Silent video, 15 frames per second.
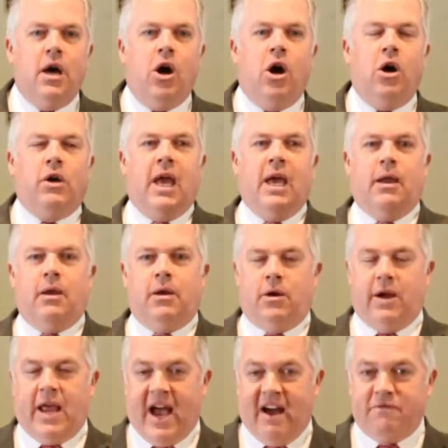Oh, okay, you
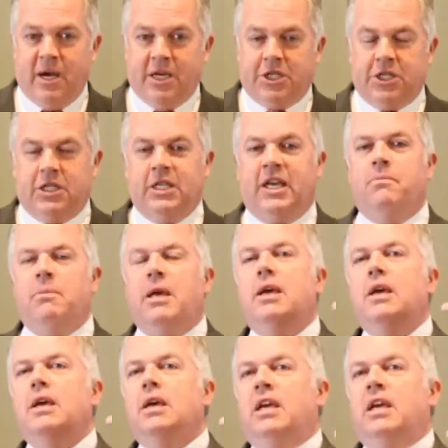don't have much to give me.